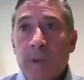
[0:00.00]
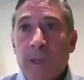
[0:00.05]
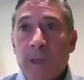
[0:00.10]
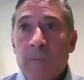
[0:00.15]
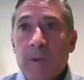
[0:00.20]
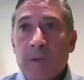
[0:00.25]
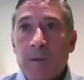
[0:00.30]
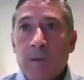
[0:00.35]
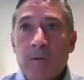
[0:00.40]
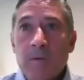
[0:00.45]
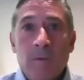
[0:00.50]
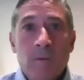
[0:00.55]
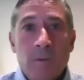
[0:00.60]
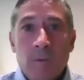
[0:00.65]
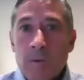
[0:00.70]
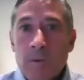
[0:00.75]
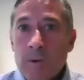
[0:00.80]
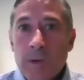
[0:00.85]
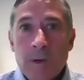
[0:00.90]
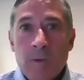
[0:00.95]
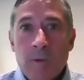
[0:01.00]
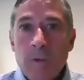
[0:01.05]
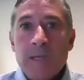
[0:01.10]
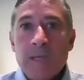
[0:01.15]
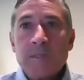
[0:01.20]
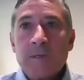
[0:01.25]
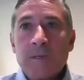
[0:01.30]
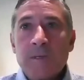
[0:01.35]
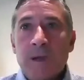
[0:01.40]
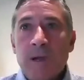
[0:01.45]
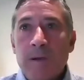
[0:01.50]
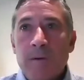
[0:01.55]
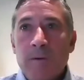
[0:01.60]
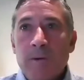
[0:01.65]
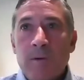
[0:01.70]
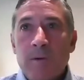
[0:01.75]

Maybe you were at a restaurant,